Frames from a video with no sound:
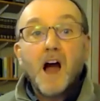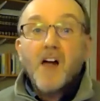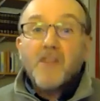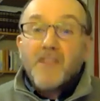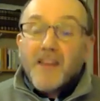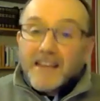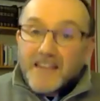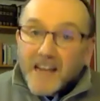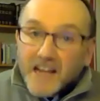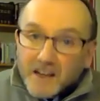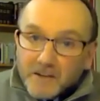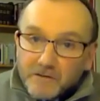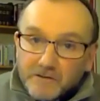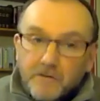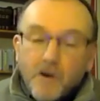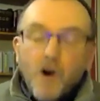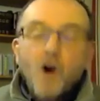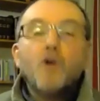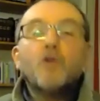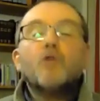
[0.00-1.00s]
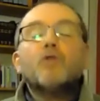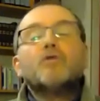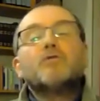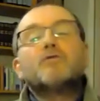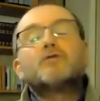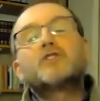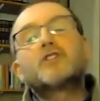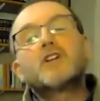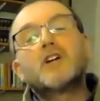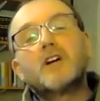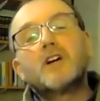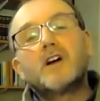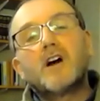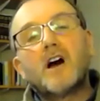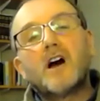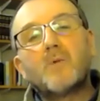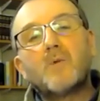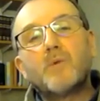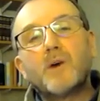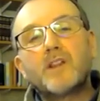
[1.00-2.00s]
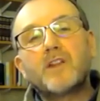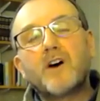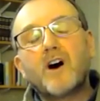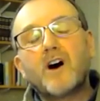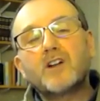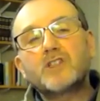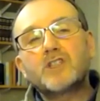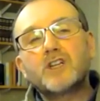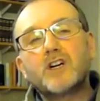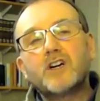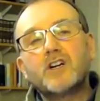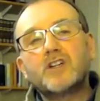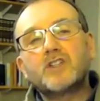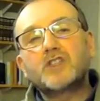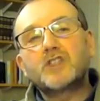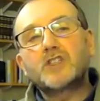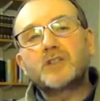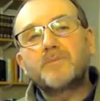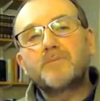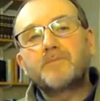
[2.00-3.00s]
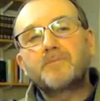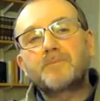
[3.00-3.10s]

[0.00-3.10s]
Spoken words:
they get involved with our church.